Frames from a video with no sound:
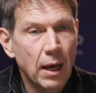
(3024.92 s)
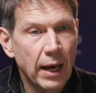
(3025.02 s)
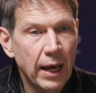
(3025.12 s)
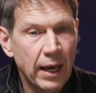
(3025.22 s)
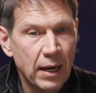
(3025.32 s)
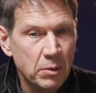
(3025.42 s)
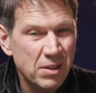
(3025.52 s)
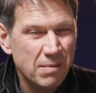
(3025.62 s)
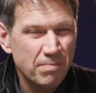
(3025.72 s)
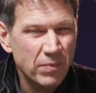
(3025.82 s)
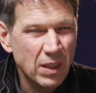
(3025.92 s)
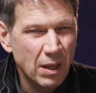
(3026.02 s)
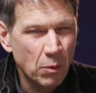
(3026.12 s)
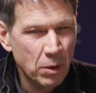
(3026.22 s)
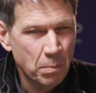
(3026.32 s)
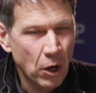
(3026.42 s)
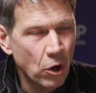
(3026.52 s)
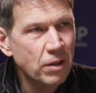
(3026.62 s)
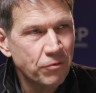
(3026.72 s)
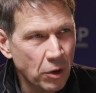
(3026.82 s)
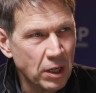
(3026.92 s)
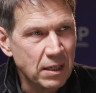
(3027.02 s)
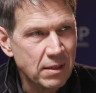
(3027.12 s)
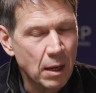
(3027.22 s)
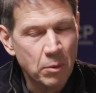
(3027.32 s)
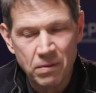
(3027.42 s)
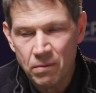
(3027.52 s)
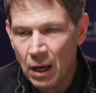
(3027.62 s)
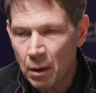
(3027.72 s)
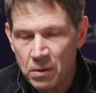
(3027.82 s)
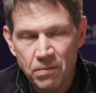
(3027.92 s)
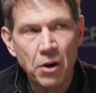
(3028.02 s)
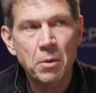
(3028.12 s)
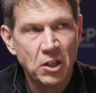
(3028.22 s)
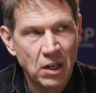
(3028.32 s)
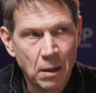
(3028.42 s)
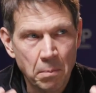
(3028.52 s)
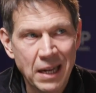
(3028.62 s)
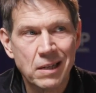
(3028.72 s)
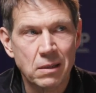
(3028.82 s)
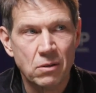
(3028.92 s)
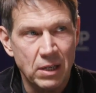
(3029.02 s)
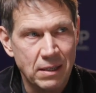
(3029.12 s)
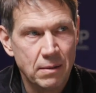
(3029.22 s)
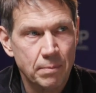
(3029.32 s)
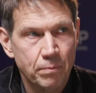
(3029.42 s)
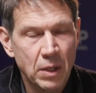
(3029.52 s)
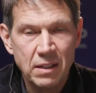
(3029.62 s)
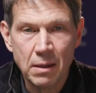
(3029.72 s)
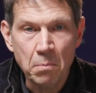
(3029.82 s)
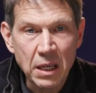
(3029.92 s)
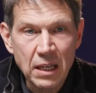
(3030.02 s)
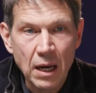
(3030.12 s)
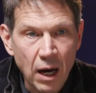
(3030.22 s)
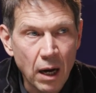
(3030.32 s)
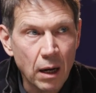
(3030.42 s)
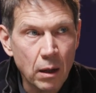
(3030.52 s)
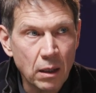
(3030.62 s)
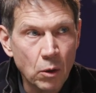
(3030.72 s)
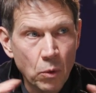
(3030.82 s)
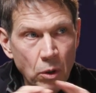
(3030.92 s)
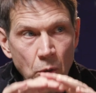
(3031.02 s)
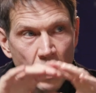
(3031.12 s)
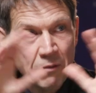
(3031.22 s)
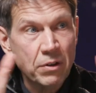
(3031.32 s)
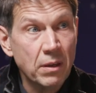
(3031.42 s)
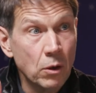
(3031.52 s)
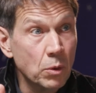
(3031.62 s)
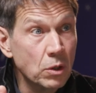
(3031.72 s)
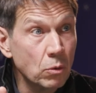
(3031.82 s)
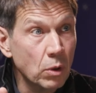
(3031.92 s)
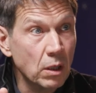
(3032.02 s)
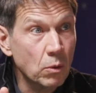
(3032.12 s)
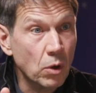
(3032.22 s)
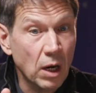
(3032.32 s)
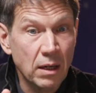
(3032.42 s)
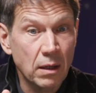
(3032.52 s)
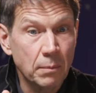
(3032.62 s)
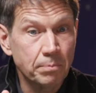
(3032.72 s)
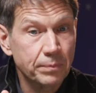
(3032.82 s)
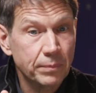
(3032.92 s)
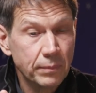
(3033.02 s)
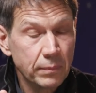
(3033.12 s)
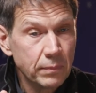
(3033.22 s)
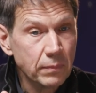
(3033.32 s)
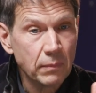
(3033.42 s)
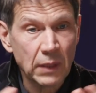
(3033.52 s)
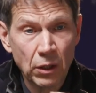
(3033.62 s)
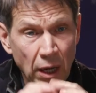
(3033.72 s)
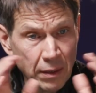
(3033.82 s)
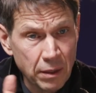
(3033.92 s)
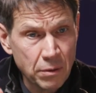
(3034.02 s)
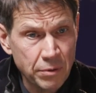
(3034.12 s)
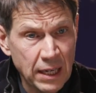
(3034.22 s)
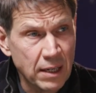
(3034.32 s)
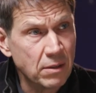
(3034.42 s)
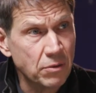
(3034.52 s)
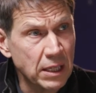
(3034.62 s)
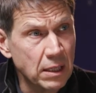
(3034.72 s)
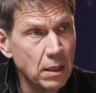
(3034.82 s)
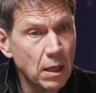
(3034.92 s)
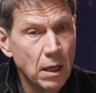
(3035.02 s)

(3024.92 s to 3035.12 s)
And I was, with my early 40s, I was very much under mental stress because the media, you everything you were doing, you were under, you know, under the radar screen,